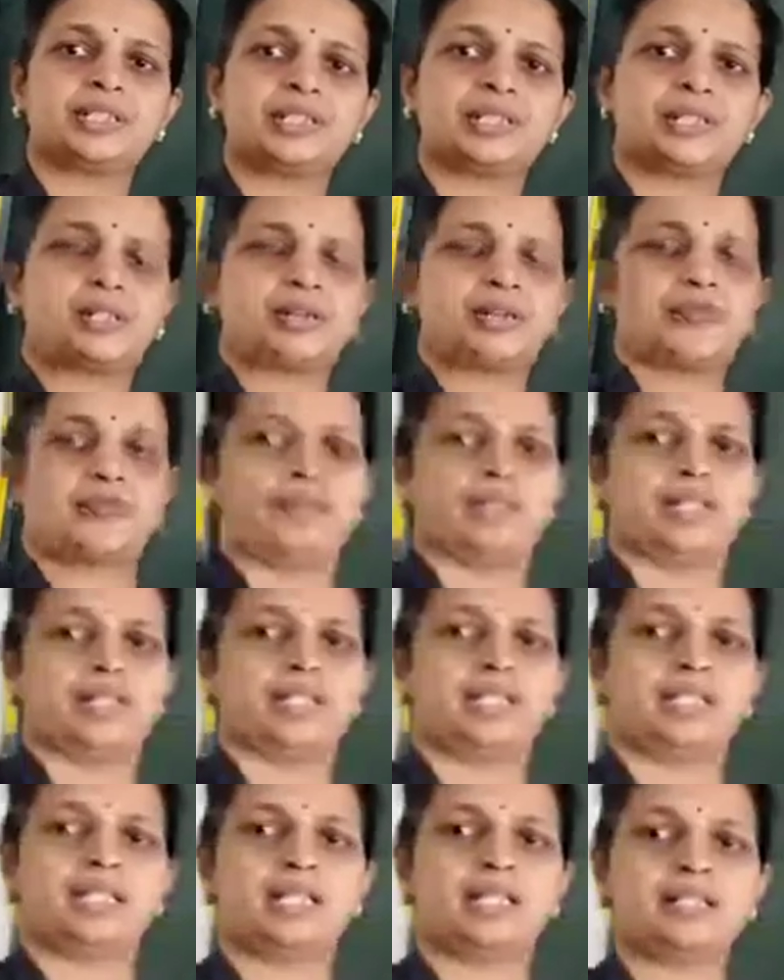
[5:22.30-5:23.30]
is
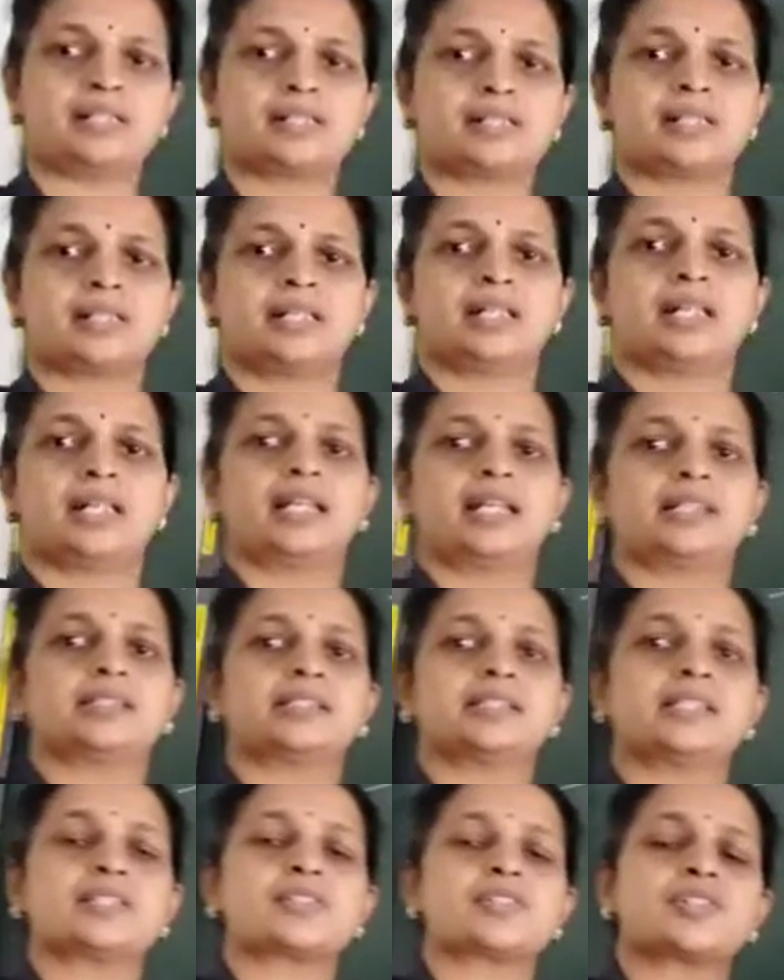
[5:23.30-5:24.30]
very less,
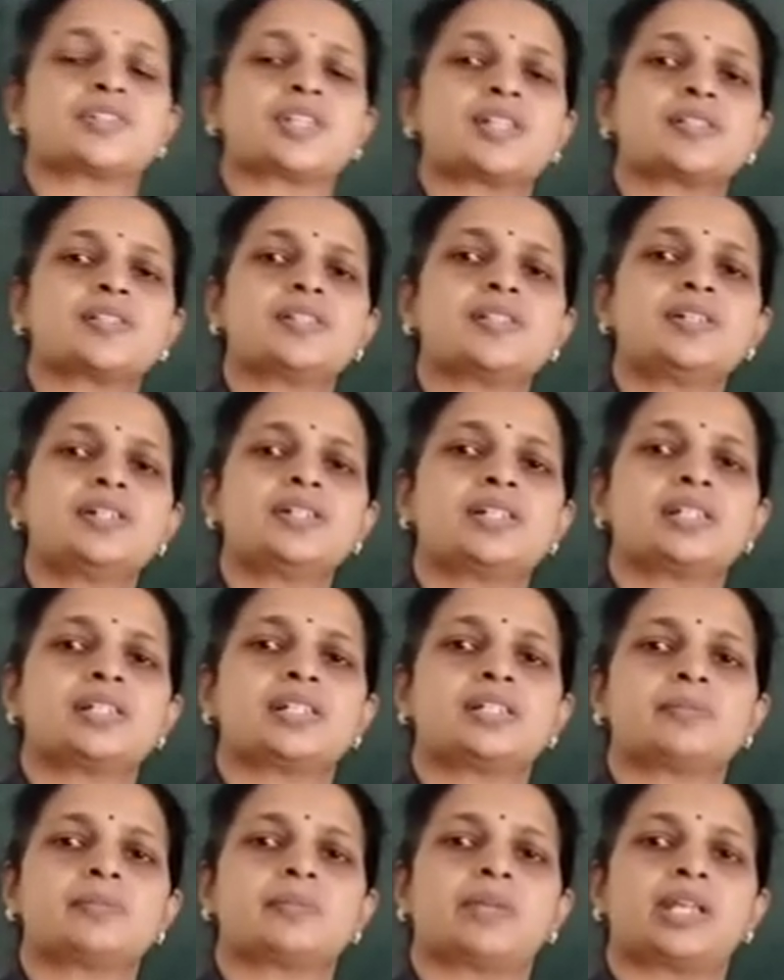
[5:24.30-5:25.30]
and this desert
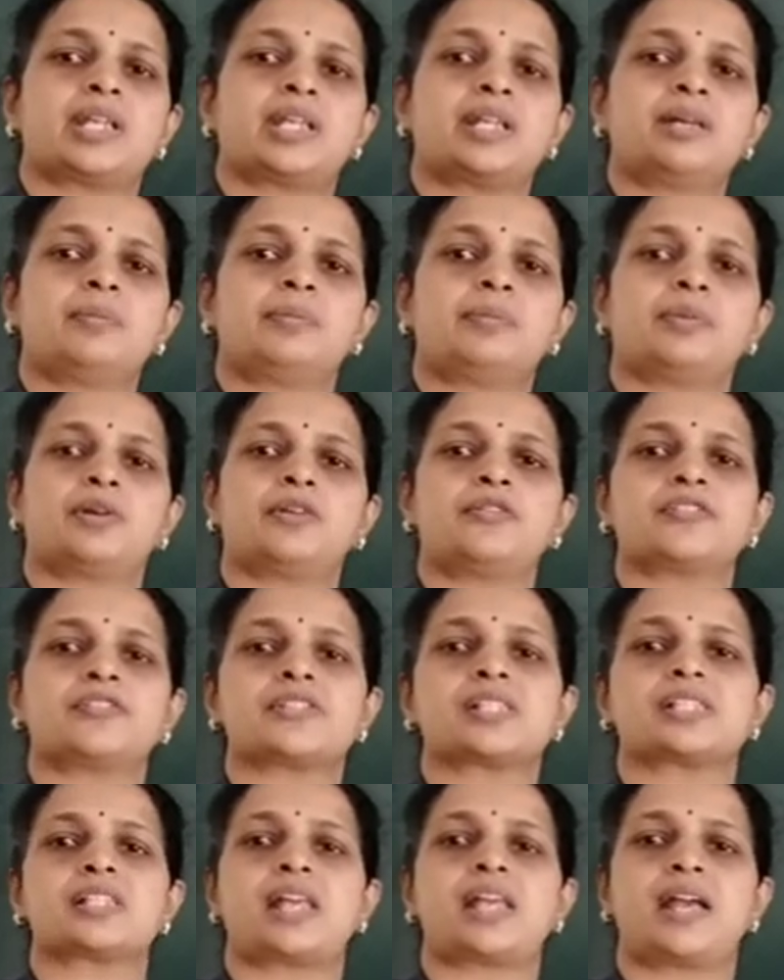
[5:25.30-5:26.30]
is made up
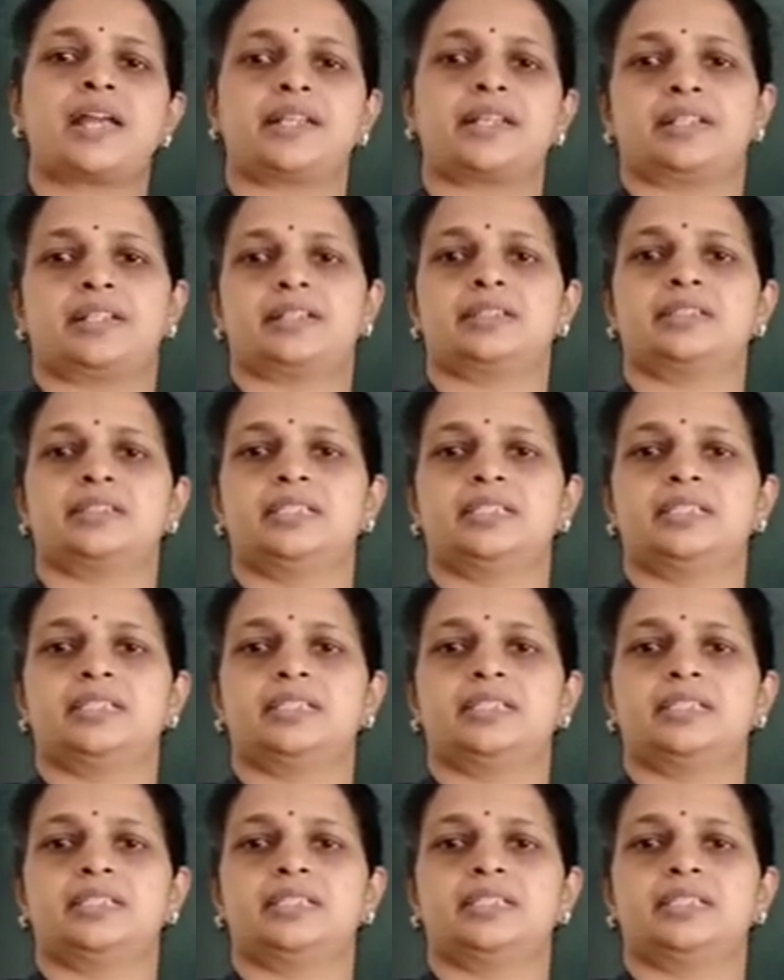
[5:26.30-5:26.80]
of sand.